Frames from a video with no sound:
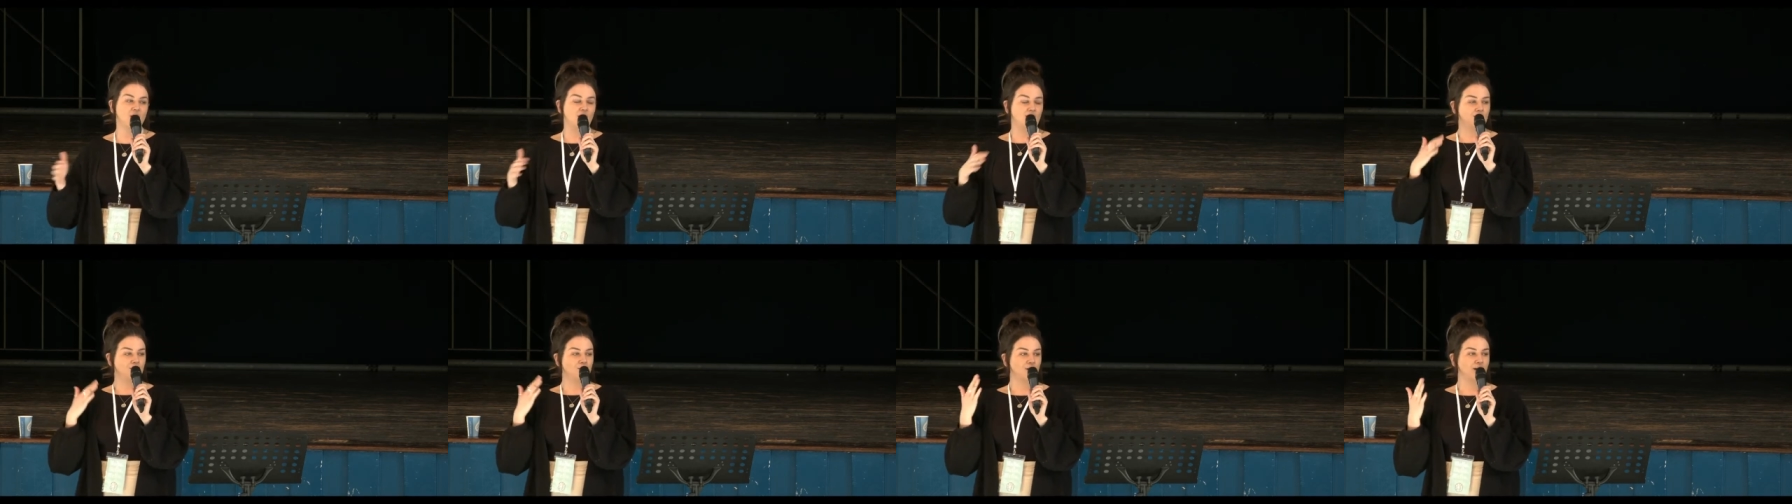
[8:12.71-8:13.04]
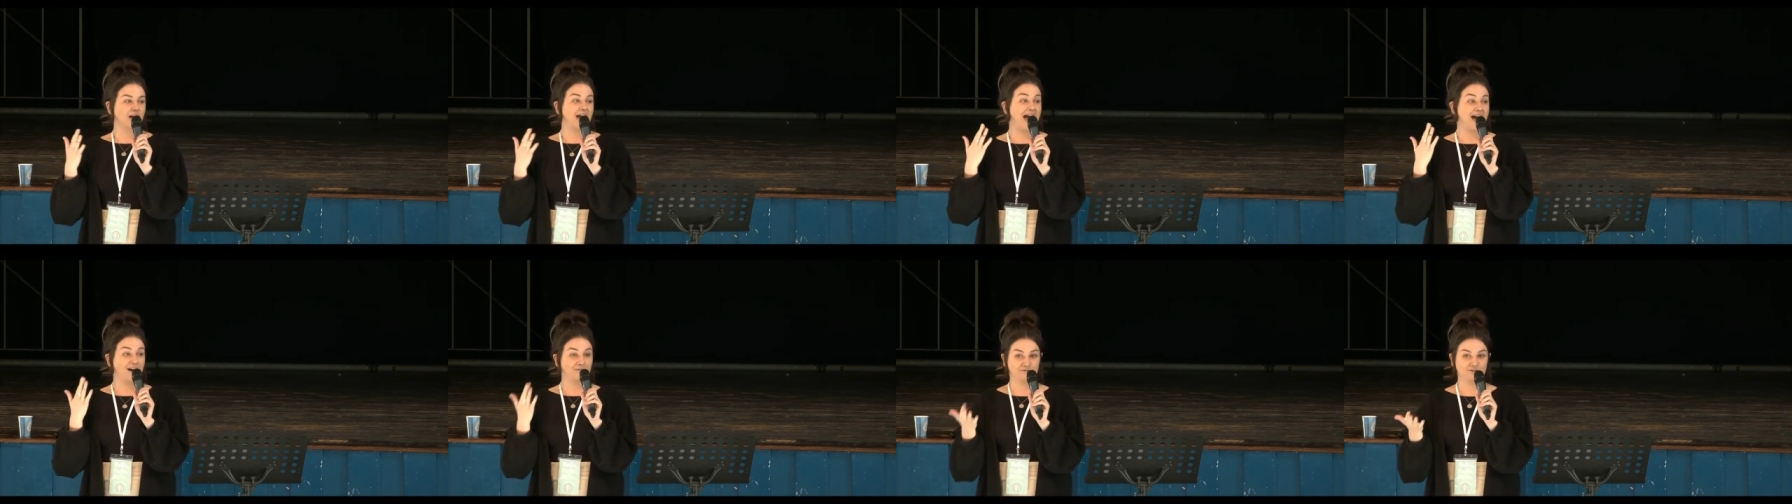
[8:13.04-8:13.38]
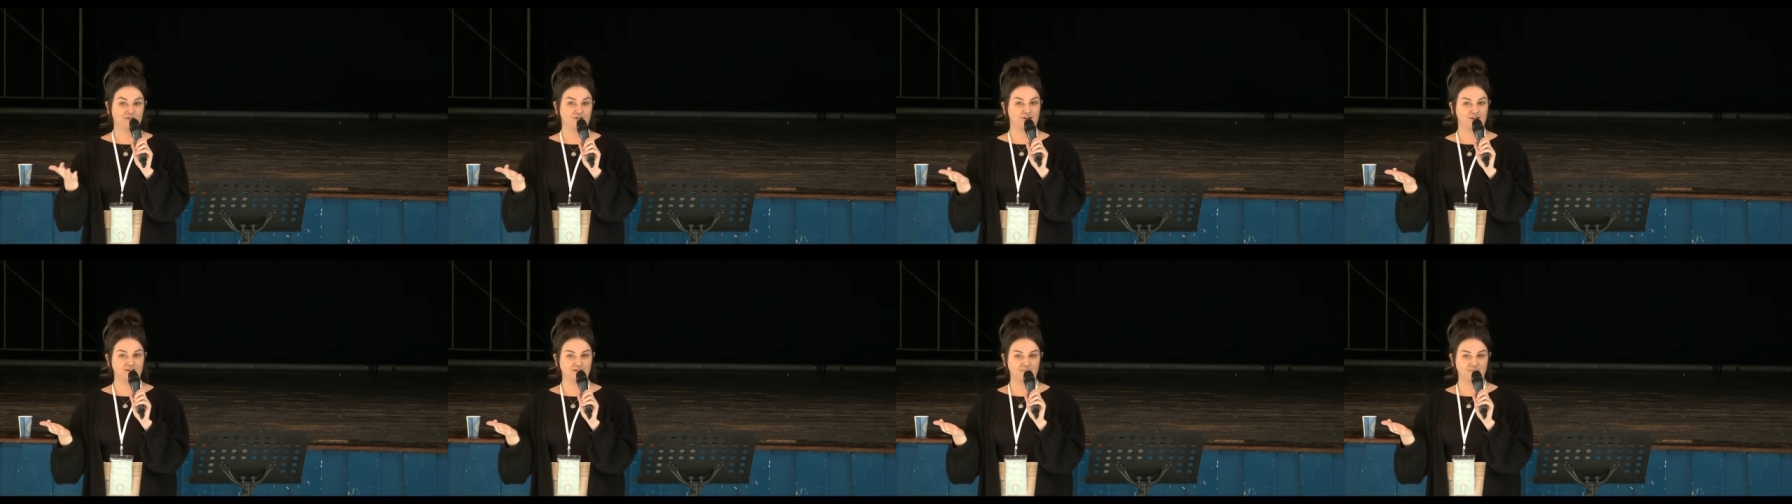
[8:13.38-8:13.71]
look at
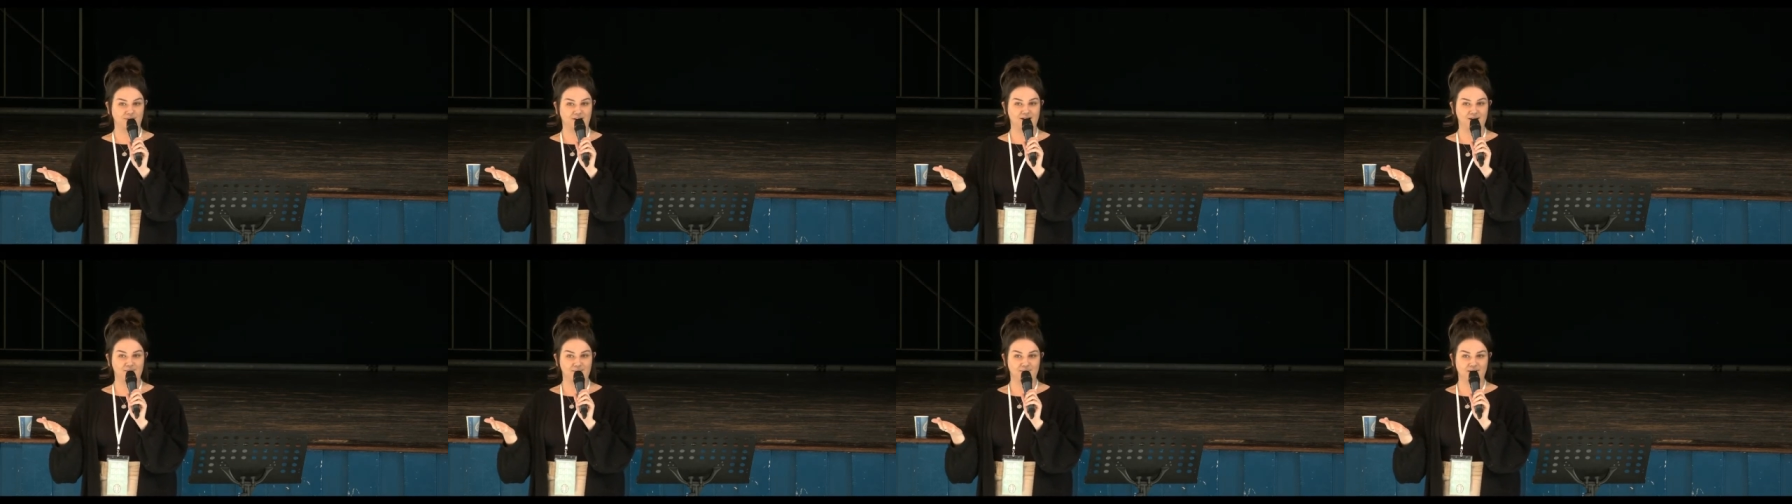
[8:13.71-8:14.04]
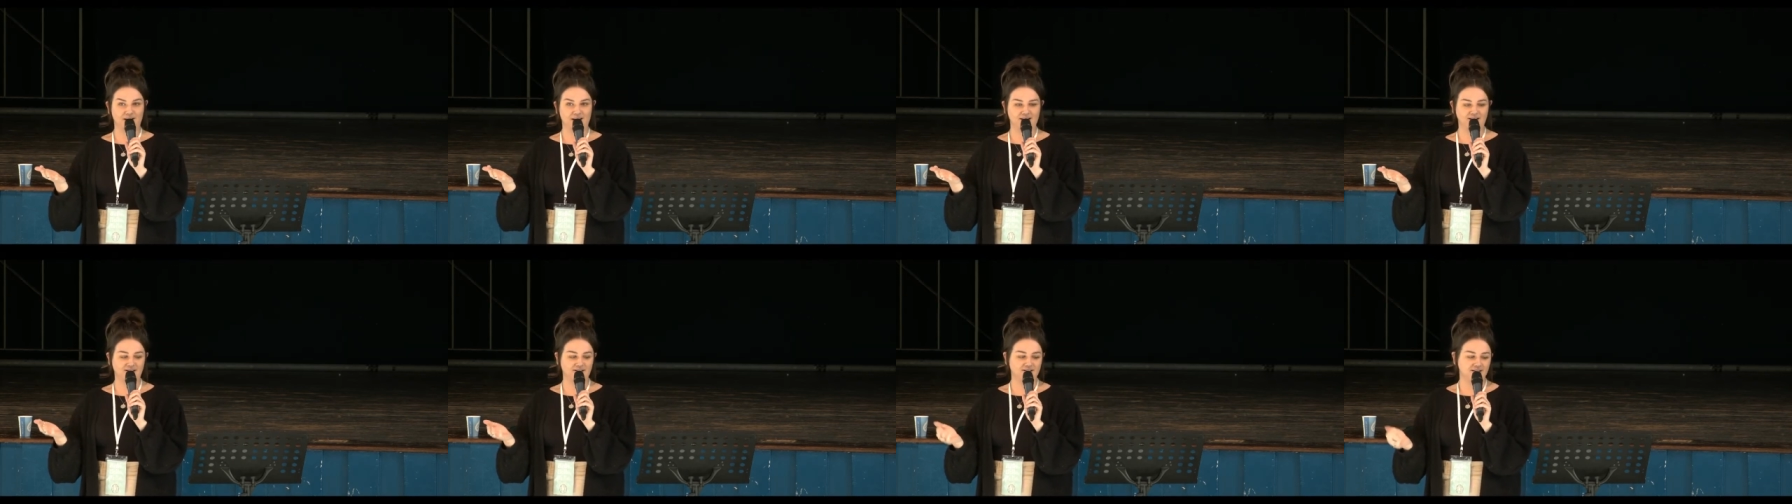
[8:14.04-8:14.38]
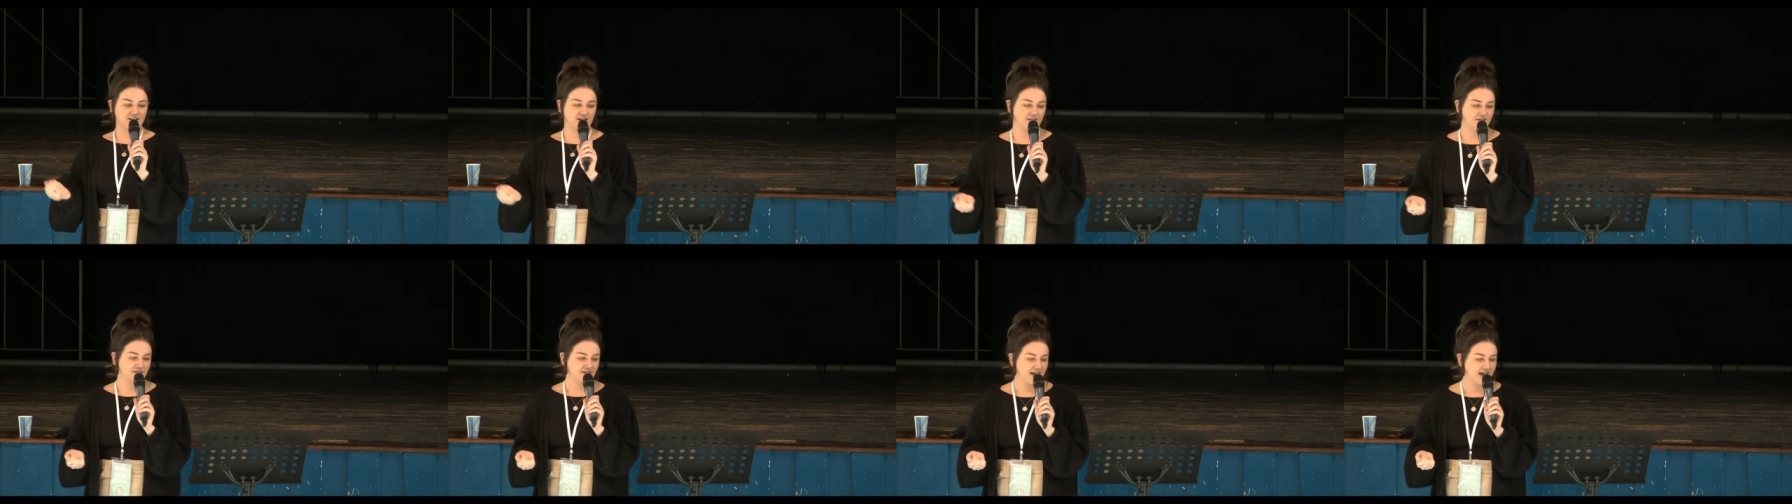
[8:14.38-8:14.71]
advertisement companies
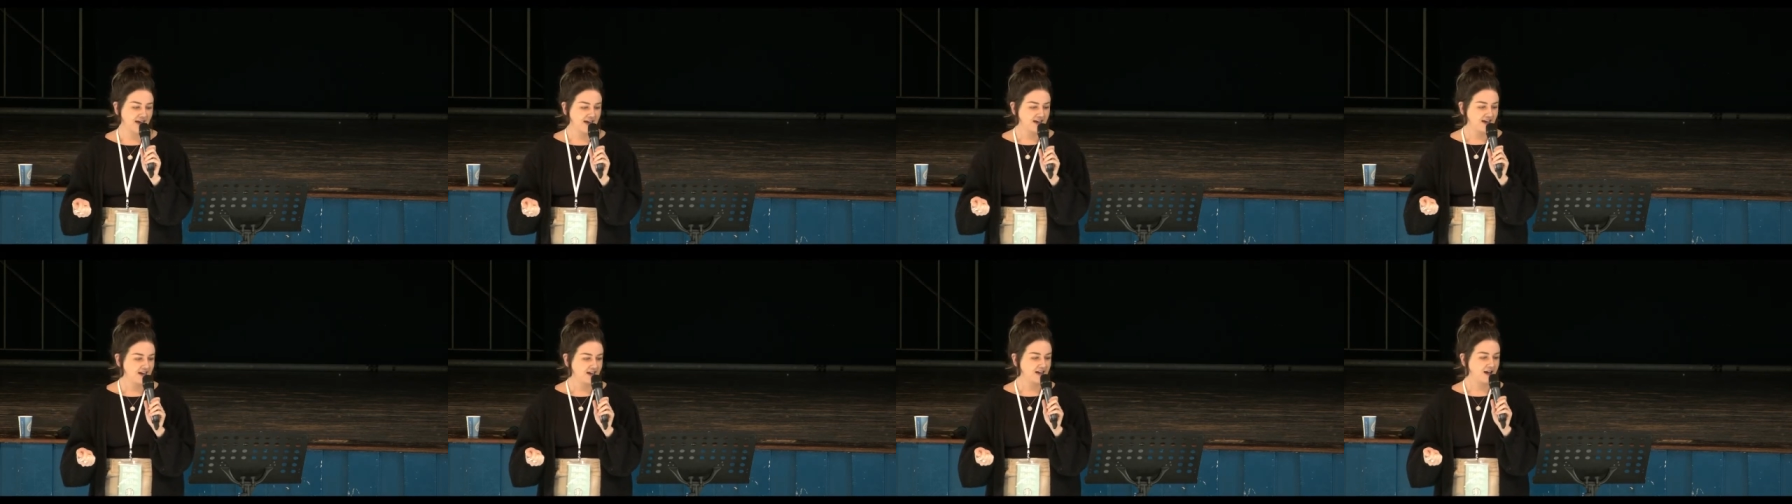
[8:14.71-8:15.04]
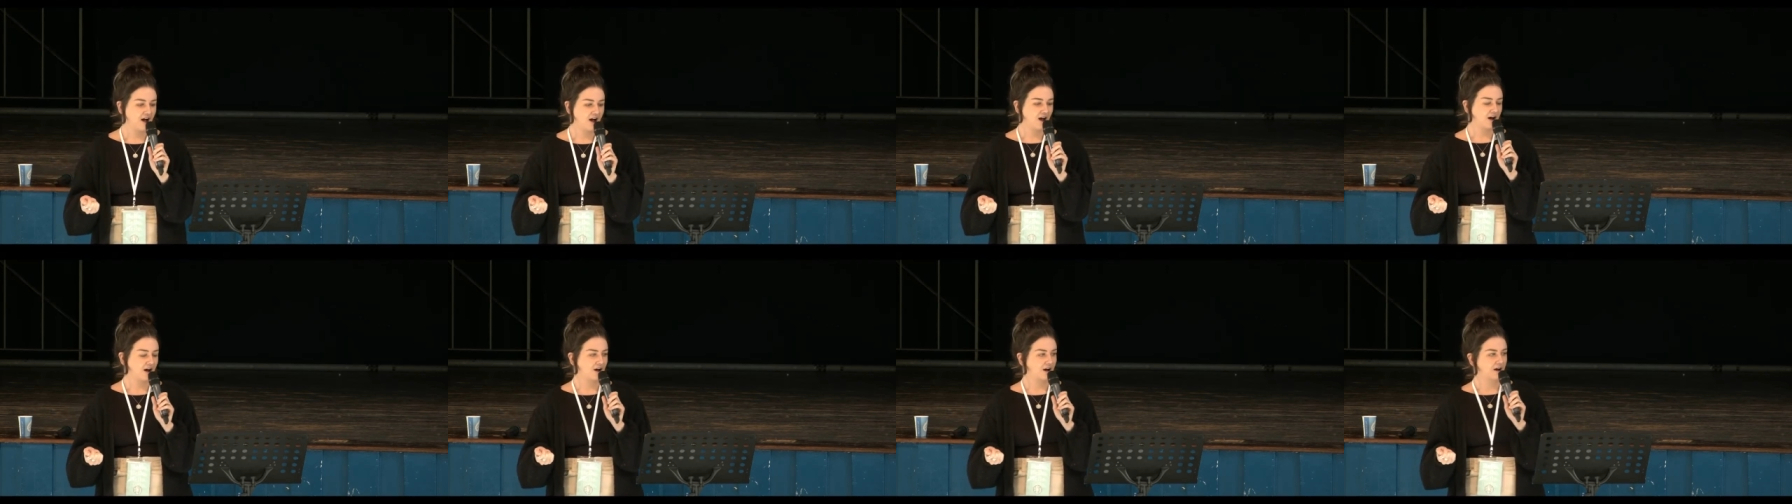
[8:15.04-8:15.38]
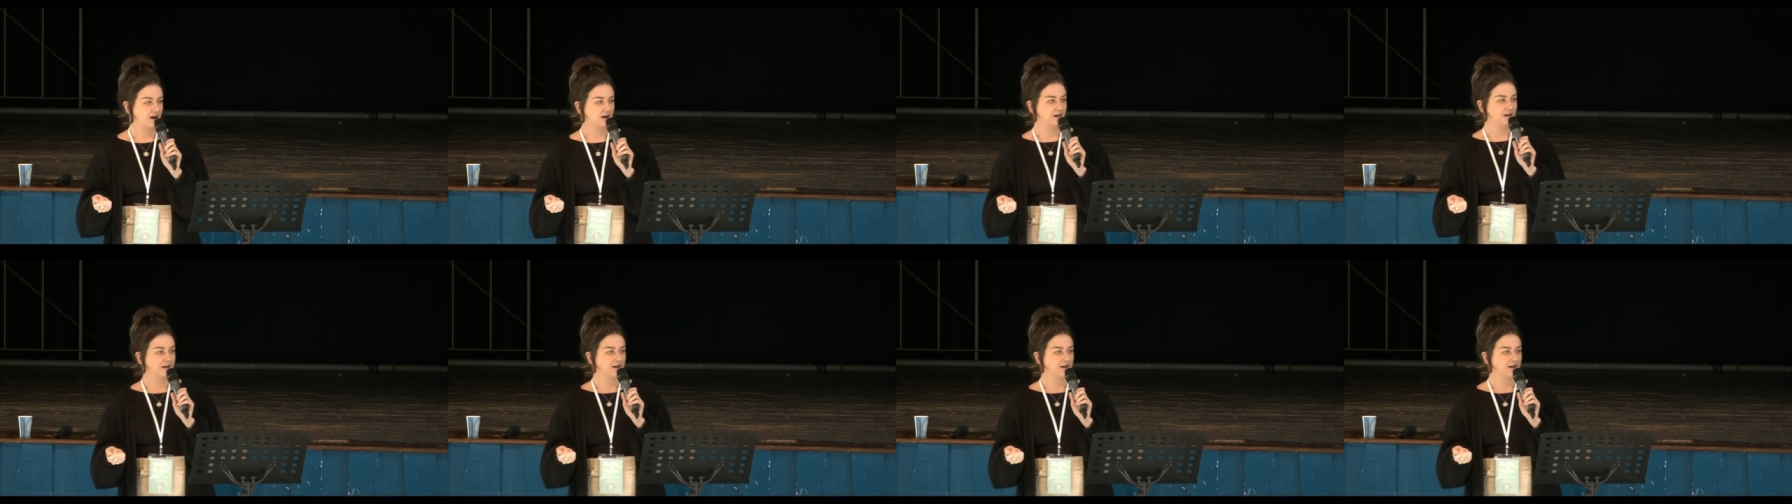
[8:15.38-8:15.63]
they are